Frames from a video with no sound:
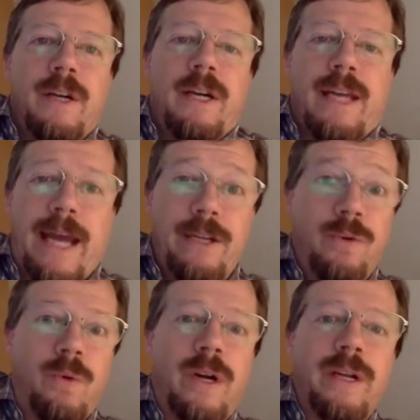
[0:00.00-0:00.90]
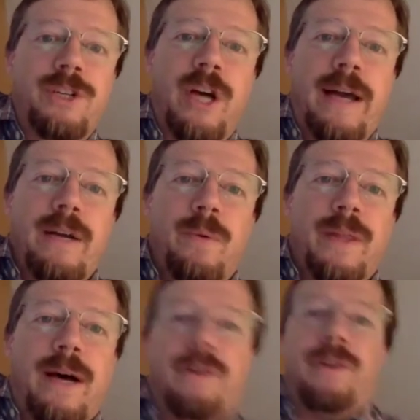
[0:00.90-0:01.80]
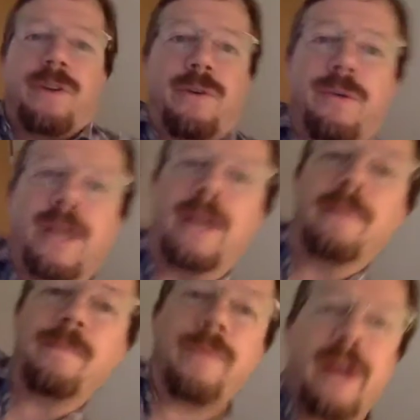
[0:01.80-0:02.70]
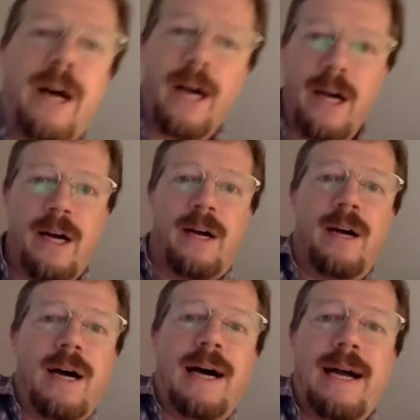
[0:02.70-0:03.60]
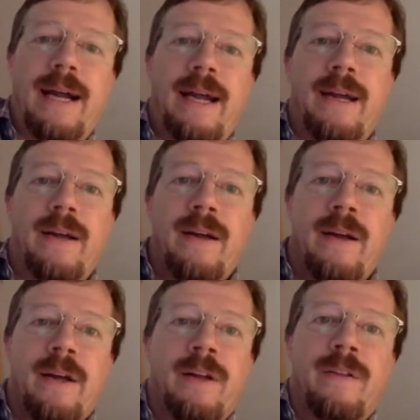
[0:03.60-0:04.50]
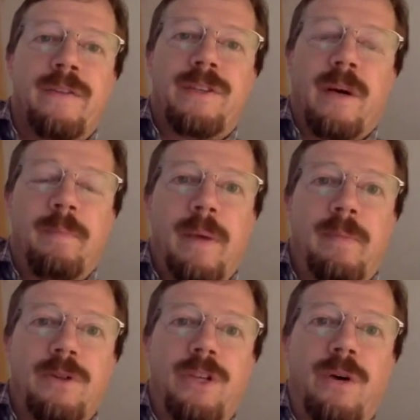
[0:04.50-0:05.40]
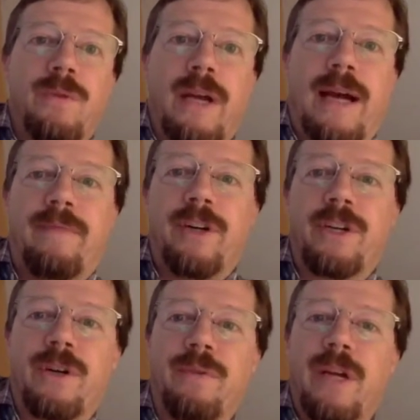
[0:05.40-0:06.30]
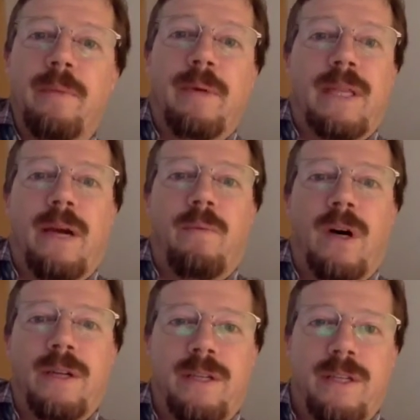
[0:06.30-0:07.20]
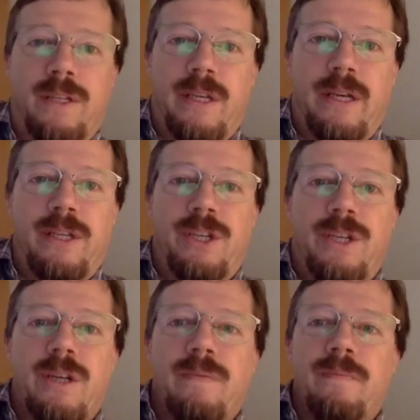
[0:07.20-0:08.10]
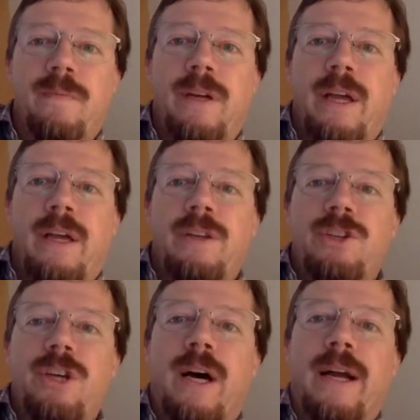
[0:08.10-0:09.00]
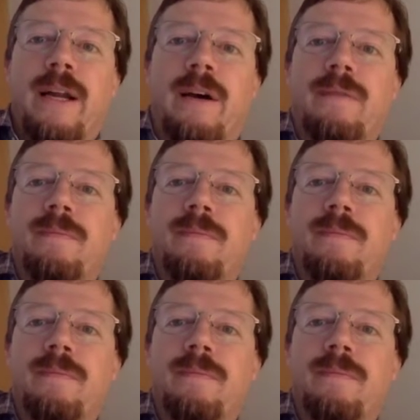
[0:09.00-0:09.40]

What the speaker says: can you work in China without a degree? I Some people don't have a degree, but they want to teach in China.